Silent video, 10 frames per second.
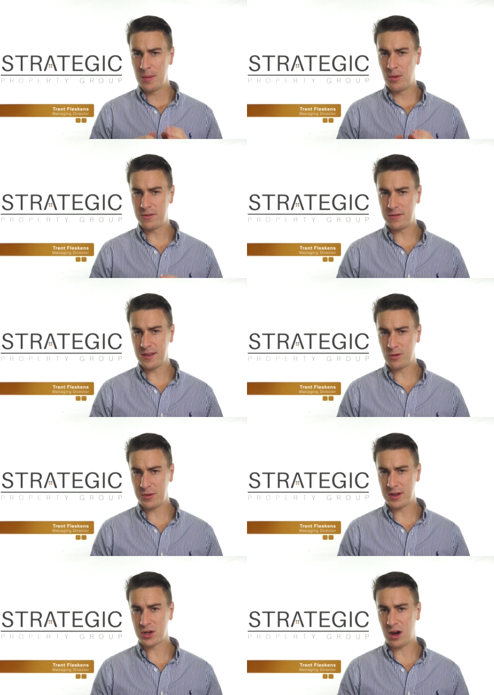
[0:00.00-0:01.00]
Most of these will
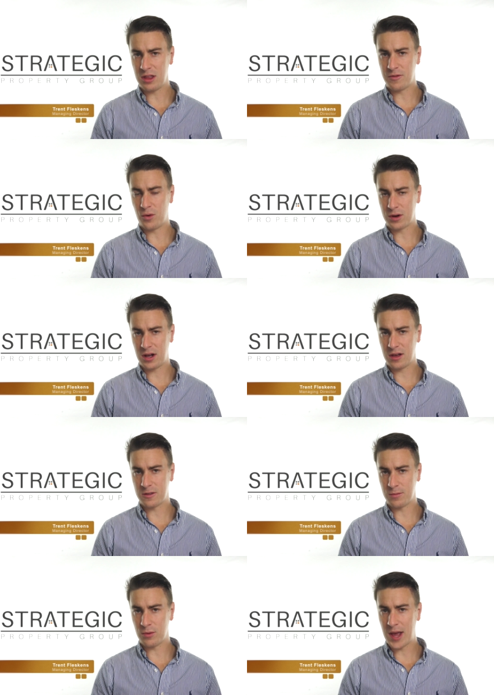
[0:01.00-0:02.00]
be entirely
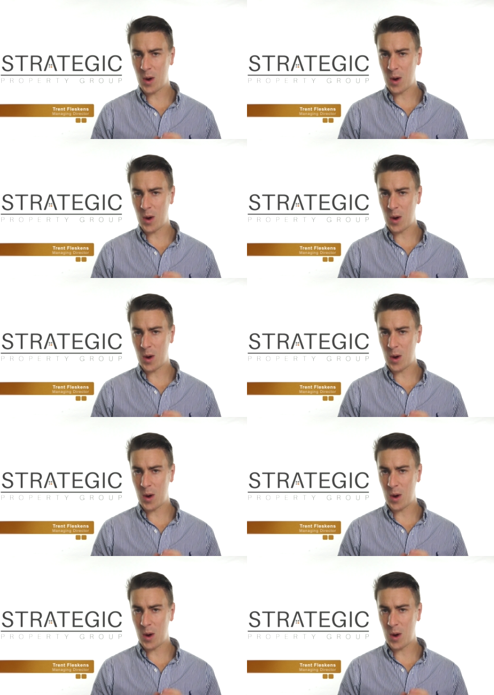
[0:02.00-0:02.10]
forecastable.